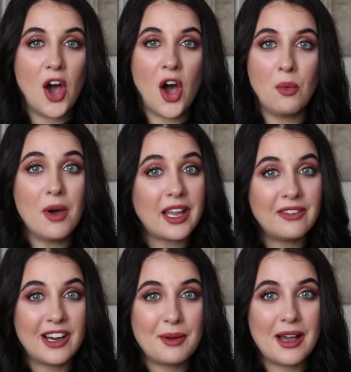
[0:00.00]
aren't working
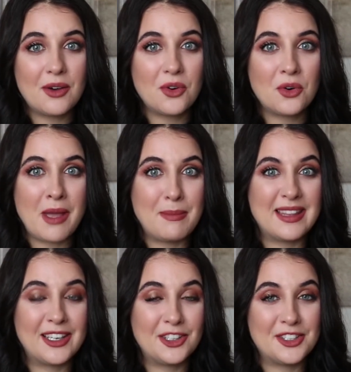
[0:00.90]
very well, or maybe
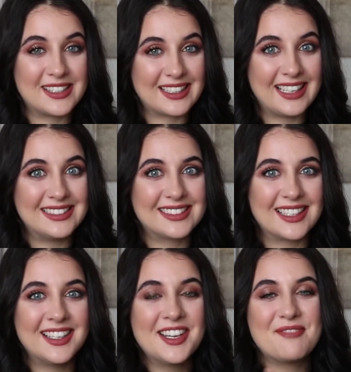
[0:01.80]
they don't use a cleanser.